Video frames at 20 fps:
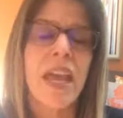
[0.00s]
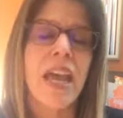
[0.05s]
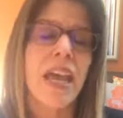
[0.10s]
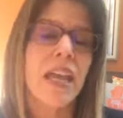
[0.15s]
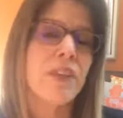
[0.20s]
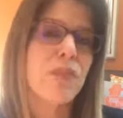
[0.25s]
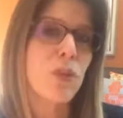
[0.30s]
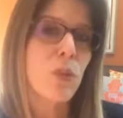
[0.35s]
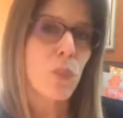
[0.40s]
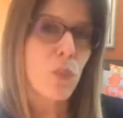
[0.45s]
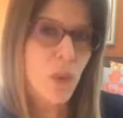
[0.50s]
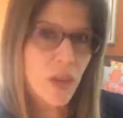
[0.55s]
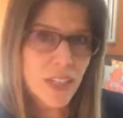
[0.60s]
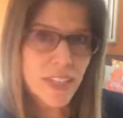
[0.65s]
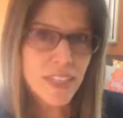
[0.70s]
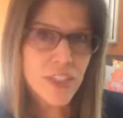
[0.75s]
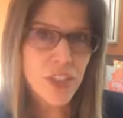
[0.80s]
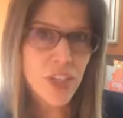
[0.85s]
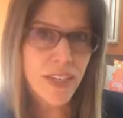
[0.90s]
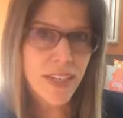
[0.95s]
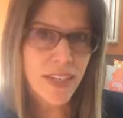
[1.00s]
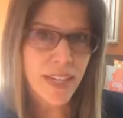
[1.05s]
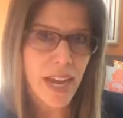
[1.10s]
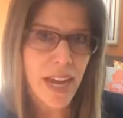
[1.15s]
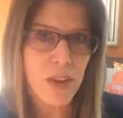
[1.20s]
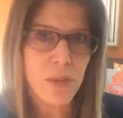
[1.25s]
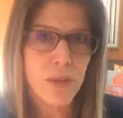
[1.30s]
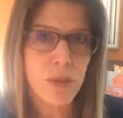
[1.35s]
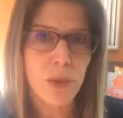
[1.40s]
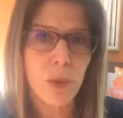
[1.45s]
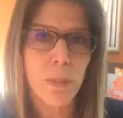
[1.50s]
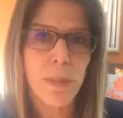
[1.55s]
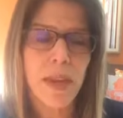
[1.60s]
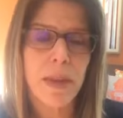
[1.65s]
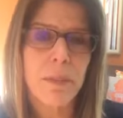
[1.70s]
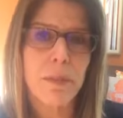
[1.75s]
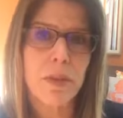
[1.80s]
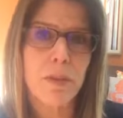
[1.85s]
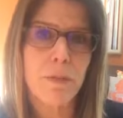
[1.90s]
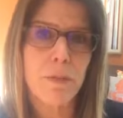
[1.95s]
And if you want to check it out, you'll be
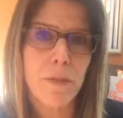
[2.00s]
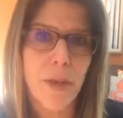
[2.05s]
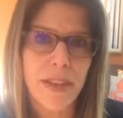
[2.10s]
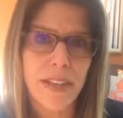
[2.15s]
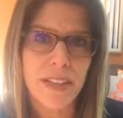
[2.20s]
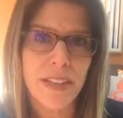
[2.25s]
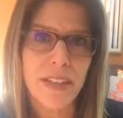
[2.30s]
able to find